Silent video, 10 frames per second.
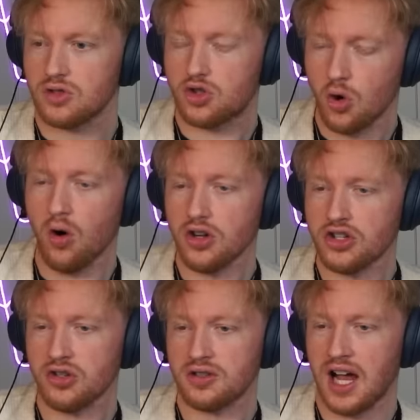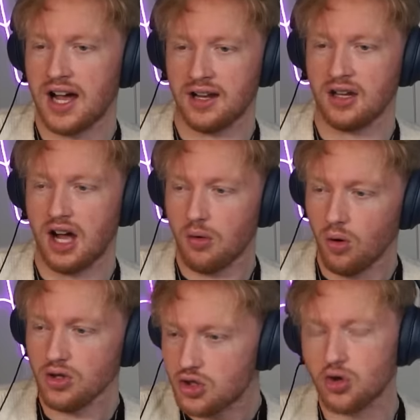George should die. I
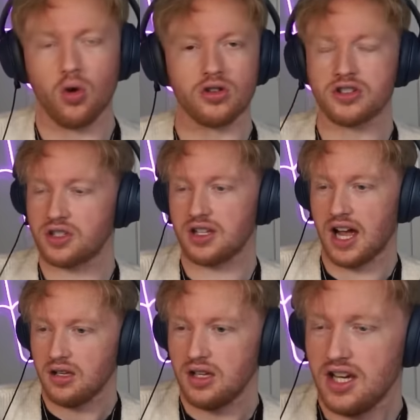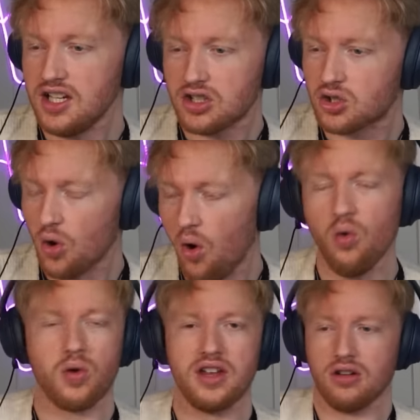want George to die. He's so
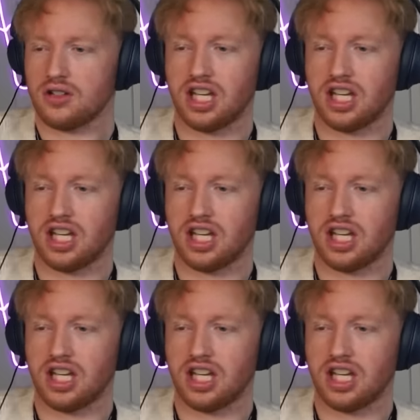weird.